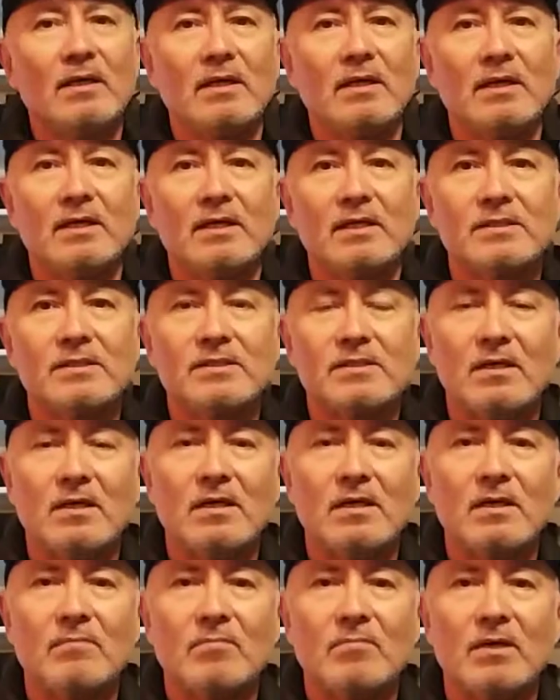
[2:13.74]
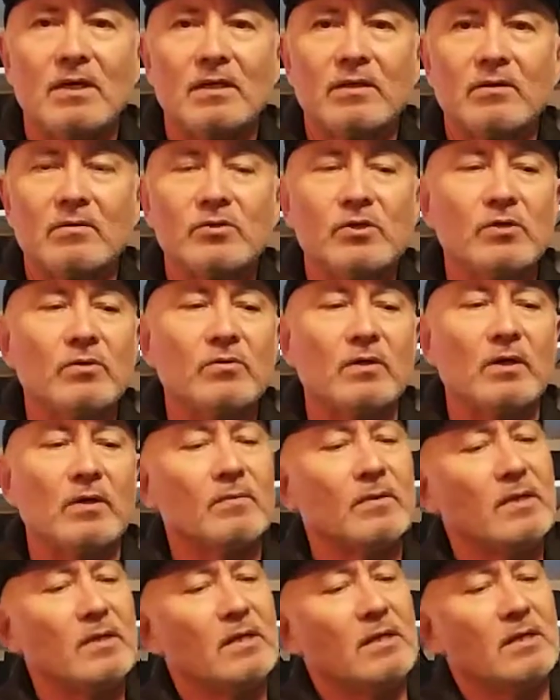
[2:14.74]
is a little tuner.
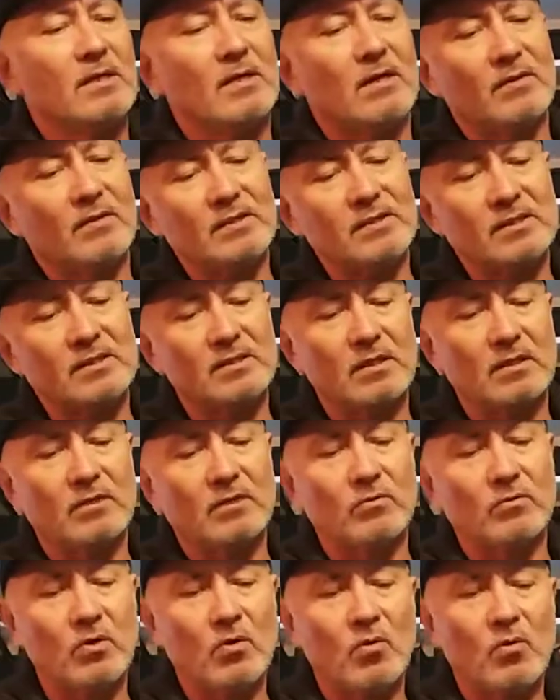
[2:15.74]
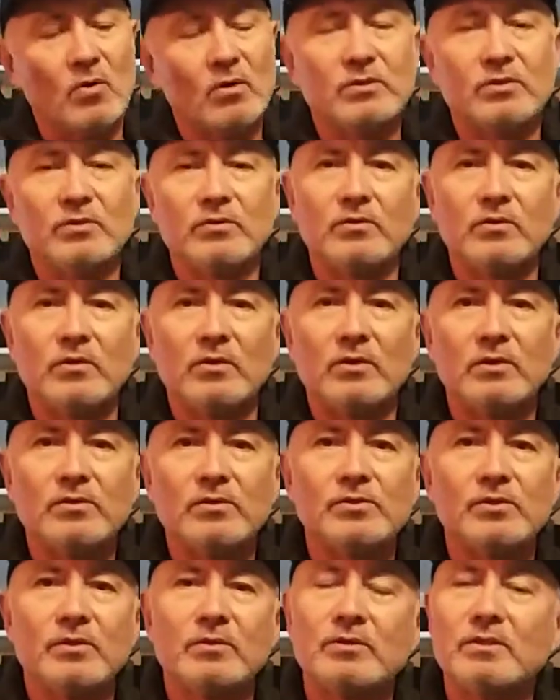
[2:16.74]
Now this is a little chord tuner, and you
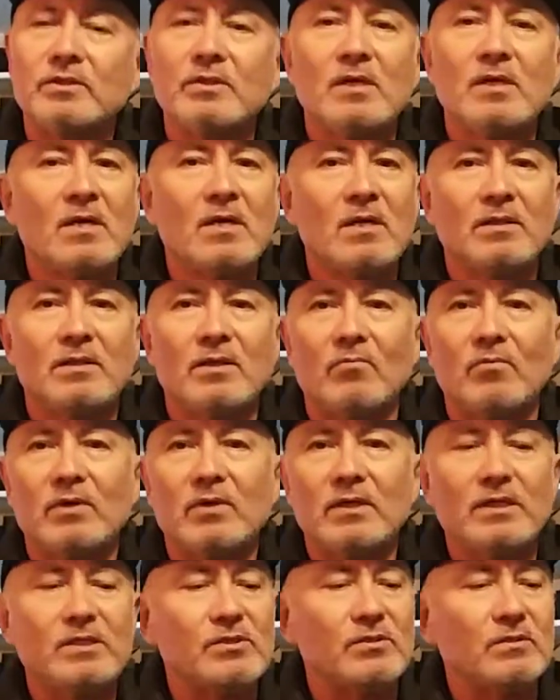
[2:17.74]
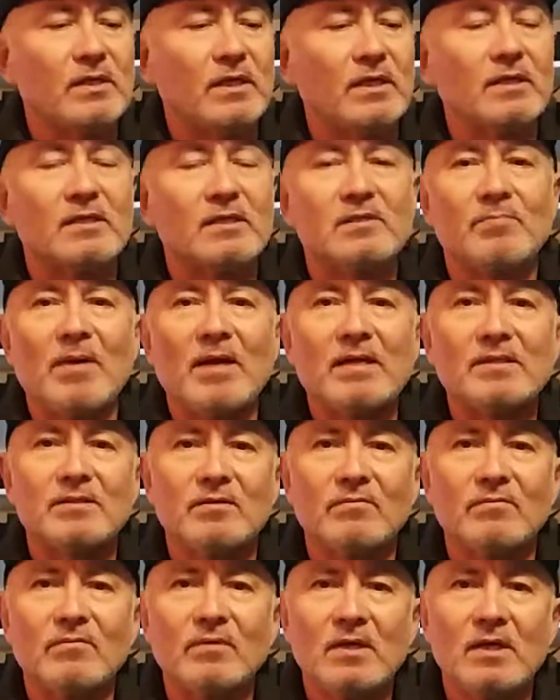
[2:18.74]
should they're really
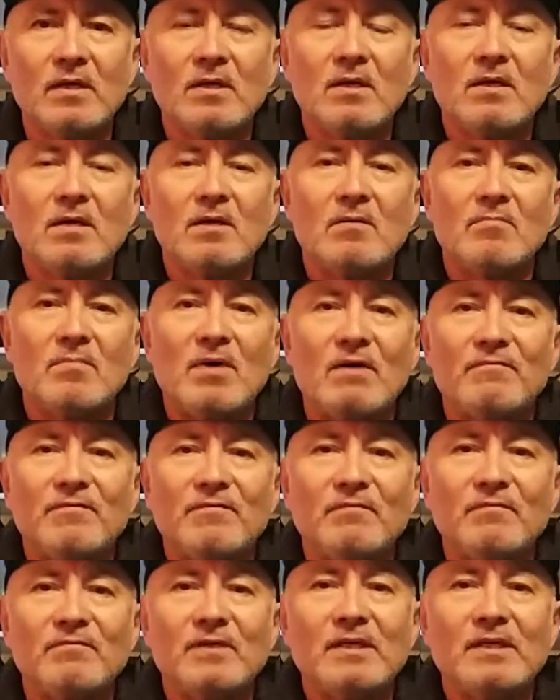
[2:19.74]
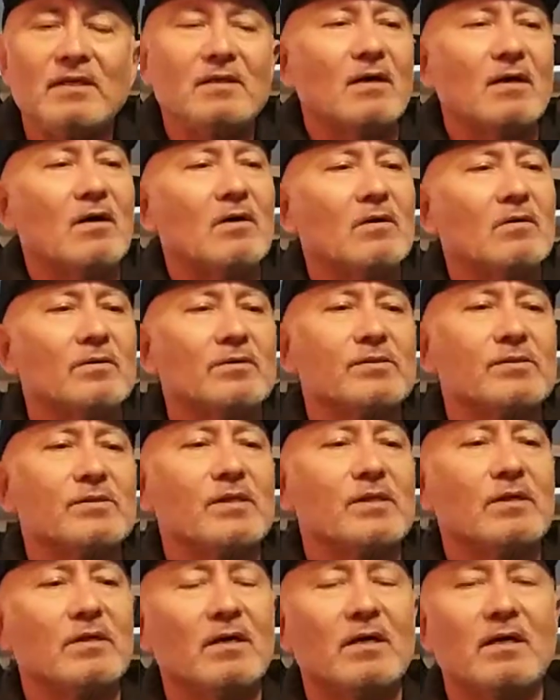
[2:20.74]
inexpensive, about $15,
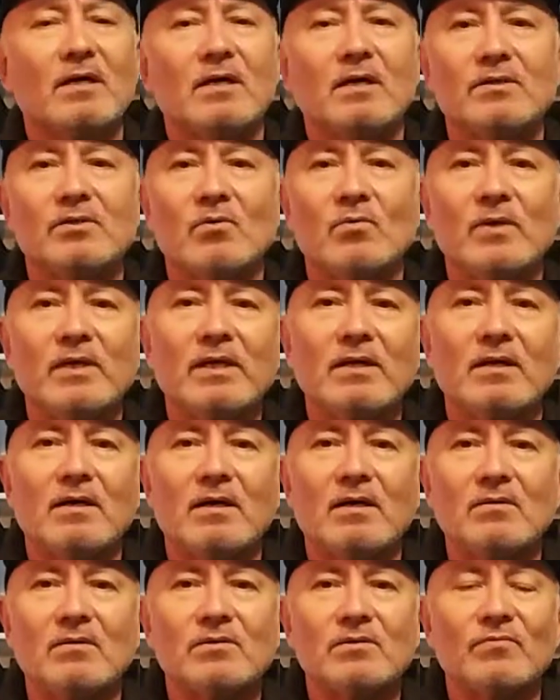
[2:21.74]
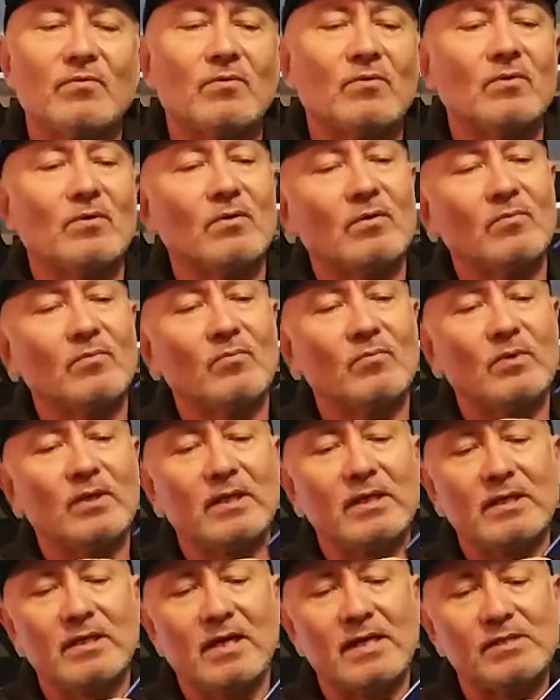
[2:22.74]
$20 for
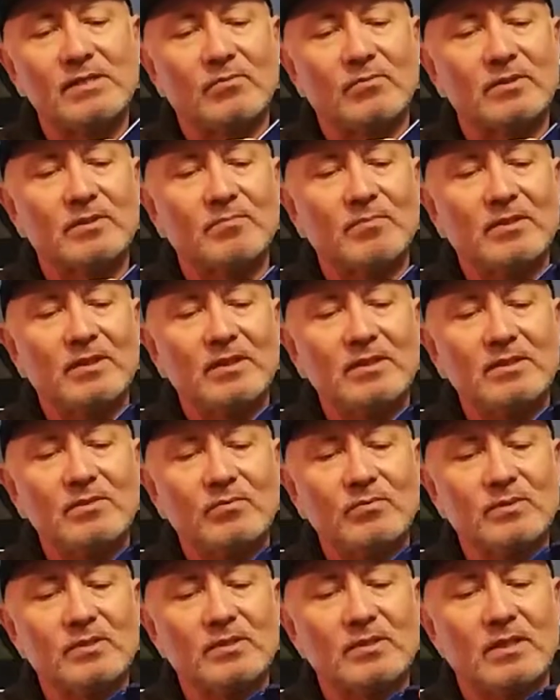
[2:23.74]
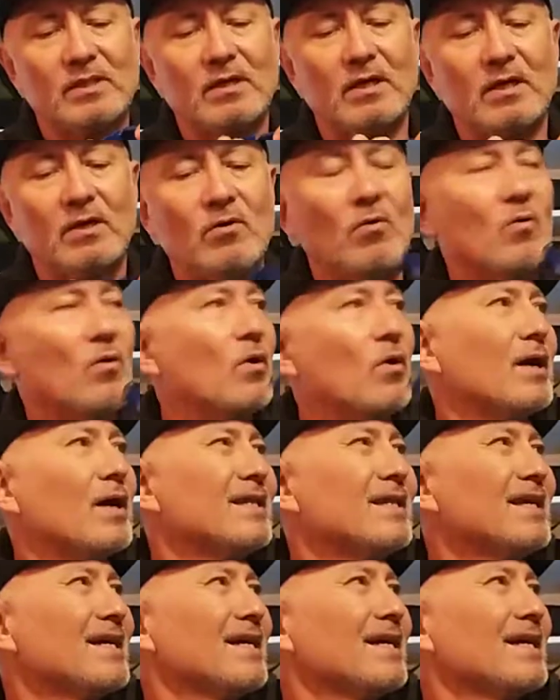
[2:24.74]
really nice ones. But this one's a Korg. I
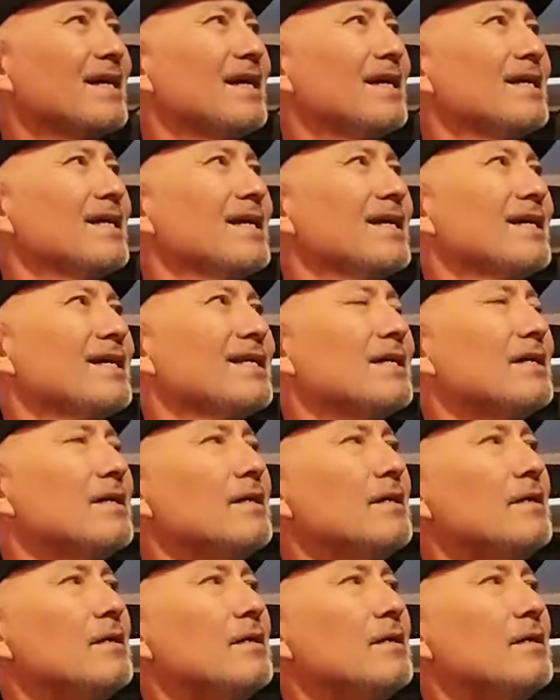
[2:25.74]
think I got it at